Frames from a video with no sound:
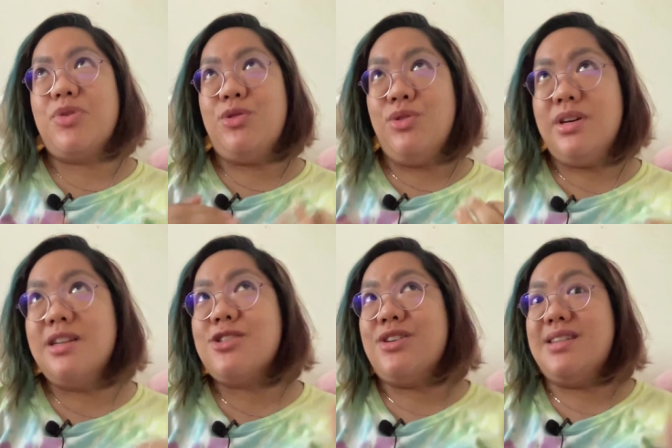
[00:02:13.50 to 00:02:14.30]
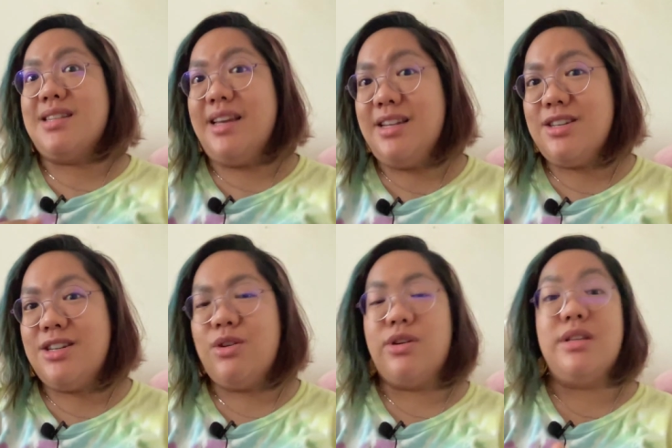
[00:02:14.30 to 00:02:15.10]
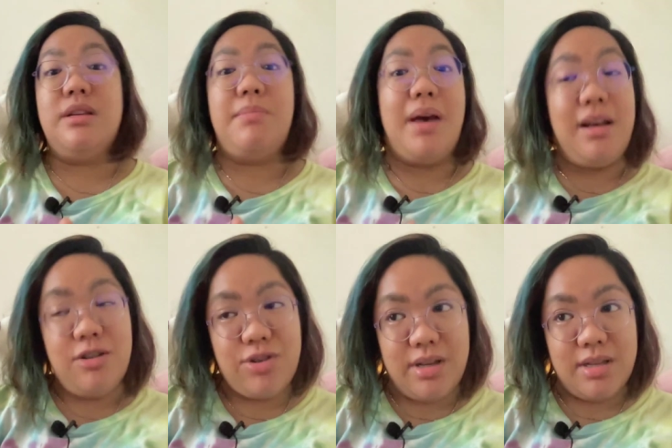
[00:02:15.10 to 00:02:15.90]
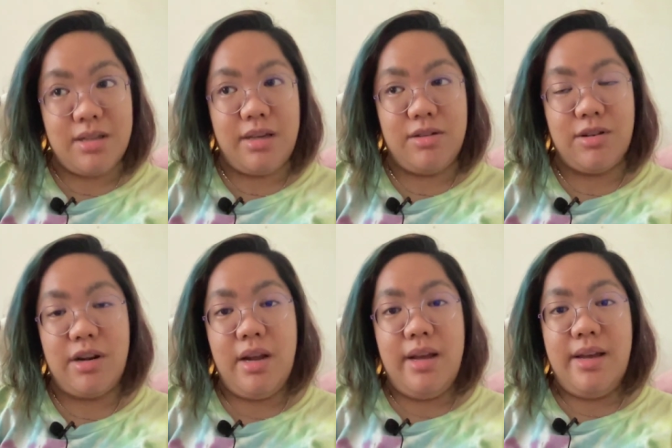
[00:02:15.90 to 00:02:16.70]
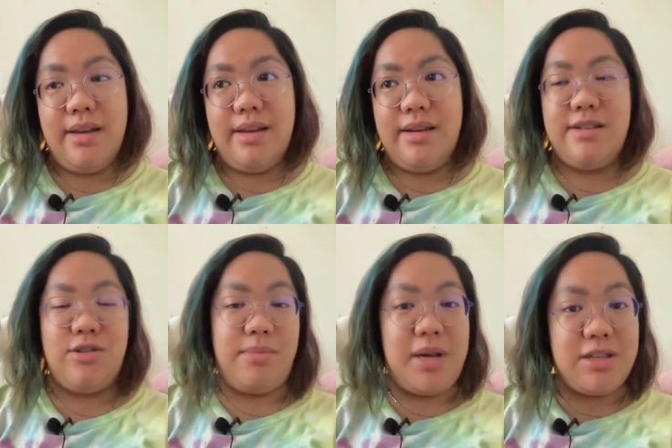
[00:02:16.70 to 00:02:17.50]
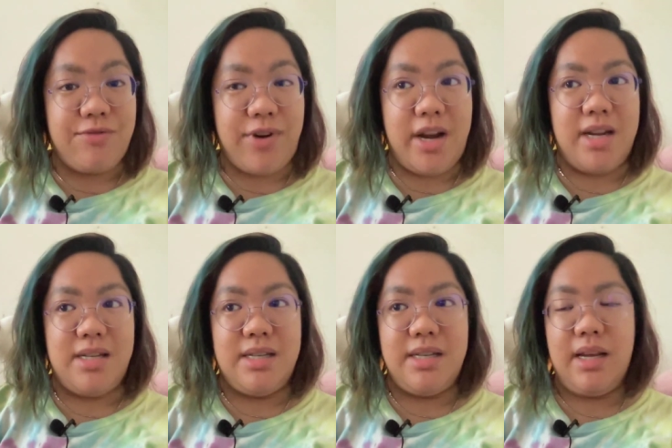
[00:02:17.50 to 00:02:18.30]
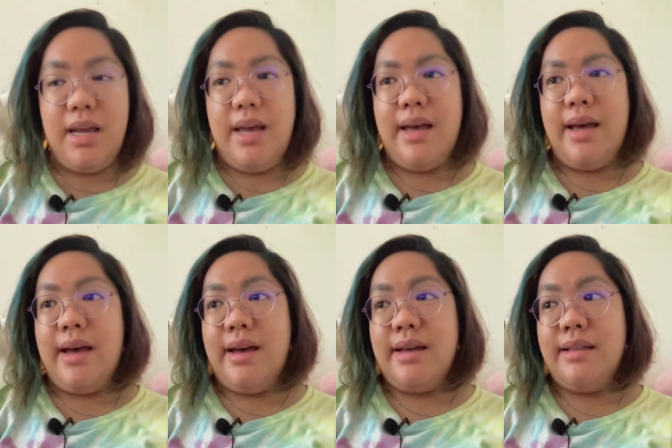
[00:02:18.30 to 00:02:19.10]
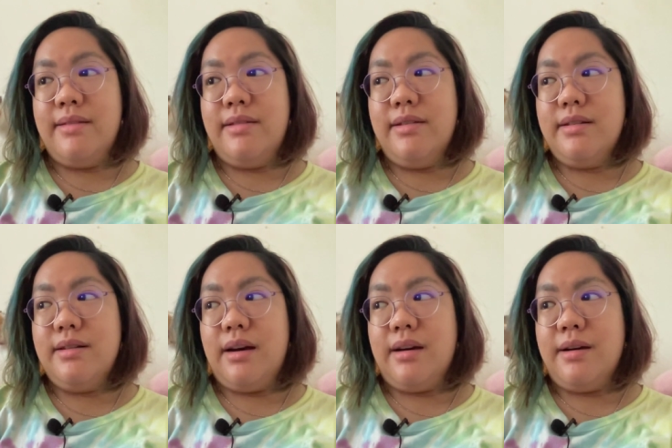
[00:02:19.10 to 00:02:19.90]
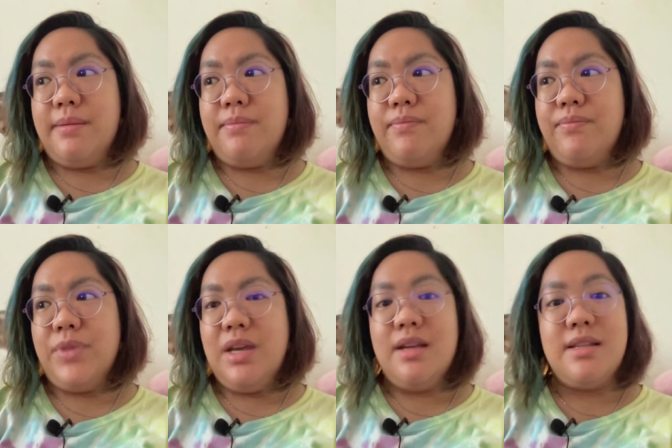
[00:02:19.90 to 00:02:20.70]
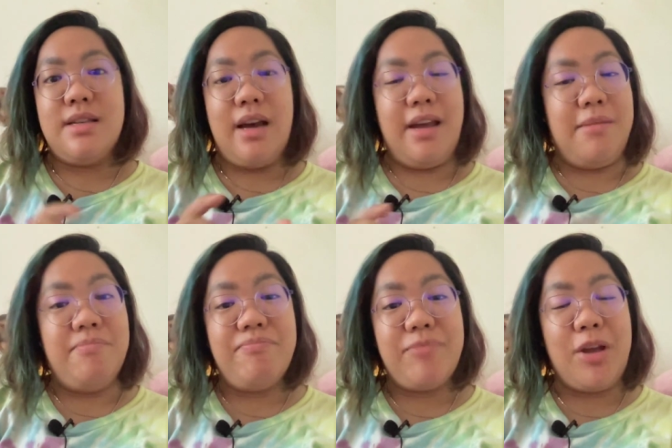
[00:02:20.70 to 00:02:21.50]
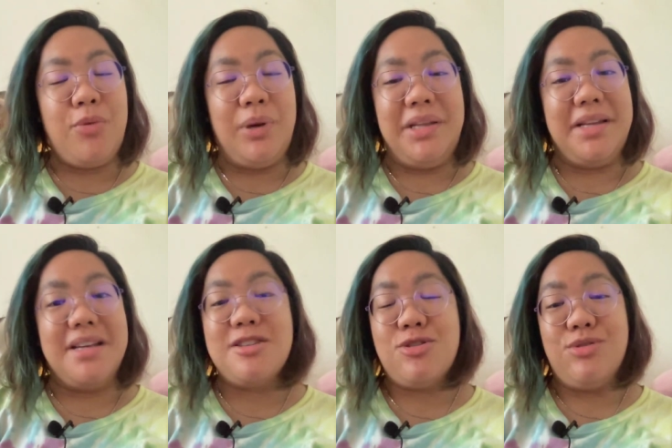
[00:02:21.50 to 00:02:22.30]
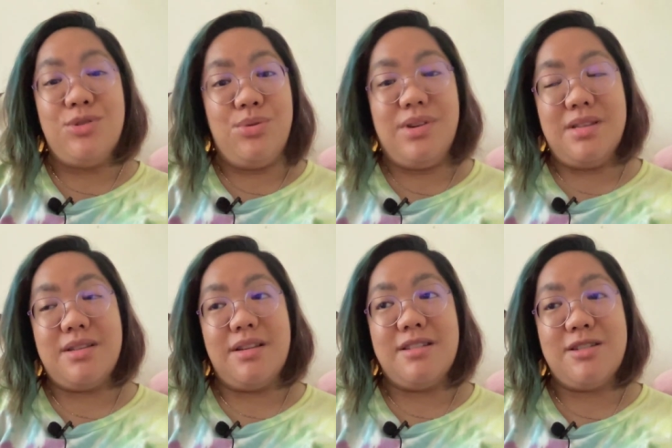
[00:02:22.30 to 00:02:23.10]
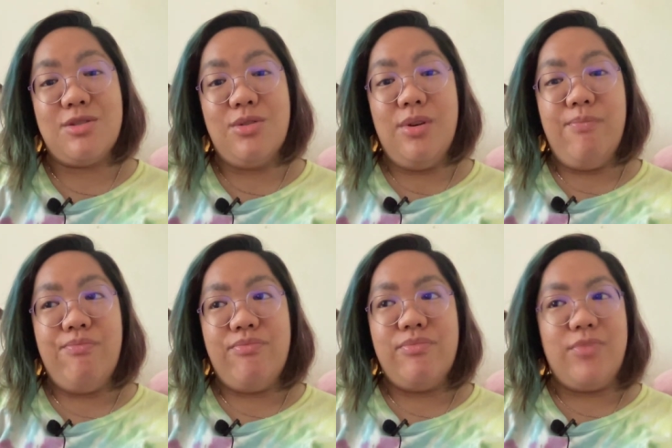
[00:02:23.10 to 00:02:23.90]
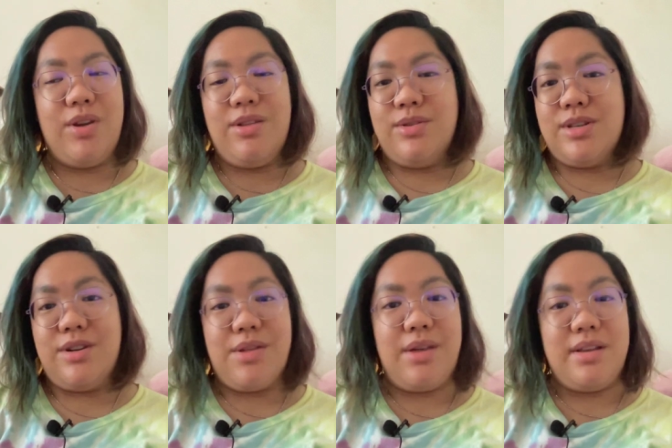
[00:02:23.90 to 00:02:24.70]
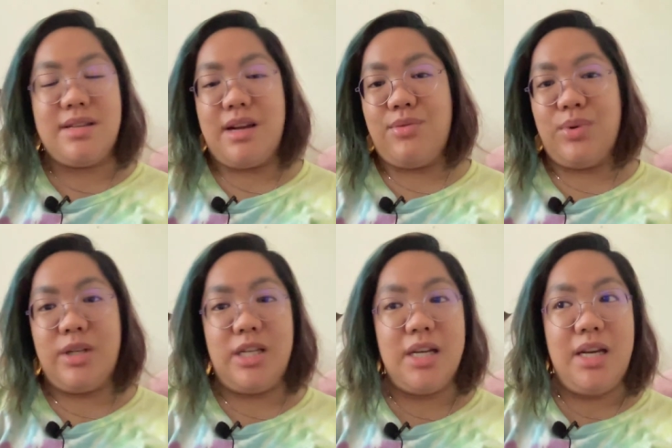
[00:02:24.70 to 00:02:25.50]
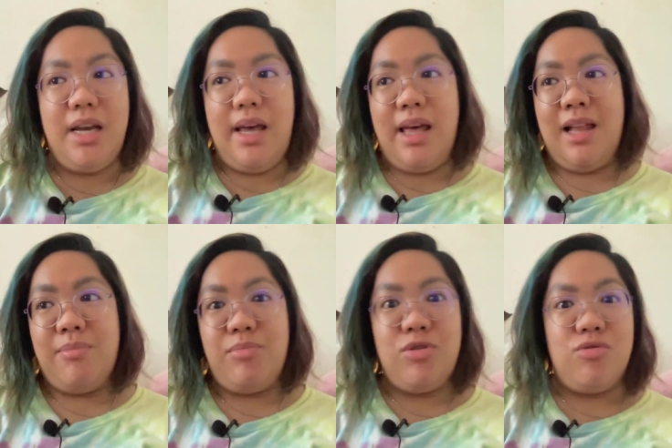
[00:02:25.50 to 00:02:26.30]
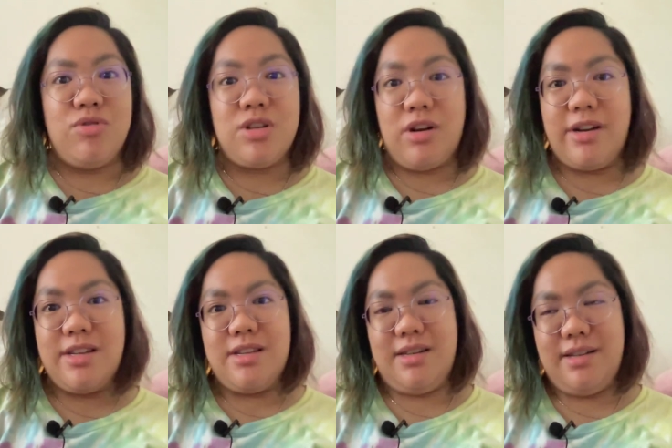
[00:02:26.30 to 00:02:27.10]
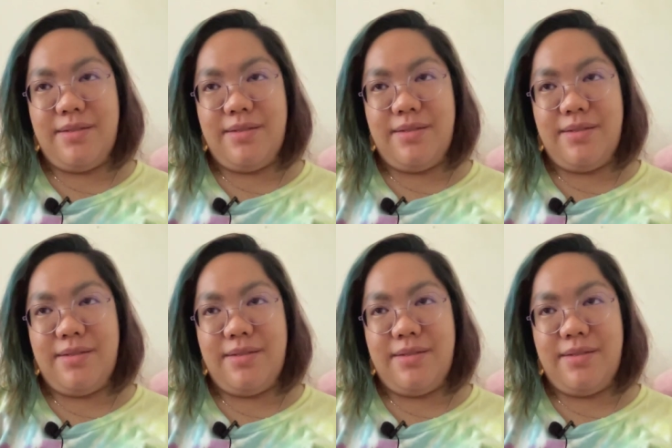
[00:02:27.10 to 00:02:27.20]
or DeepL Translator is your best friend, and time and willingness to do these things, those are the things that would help you start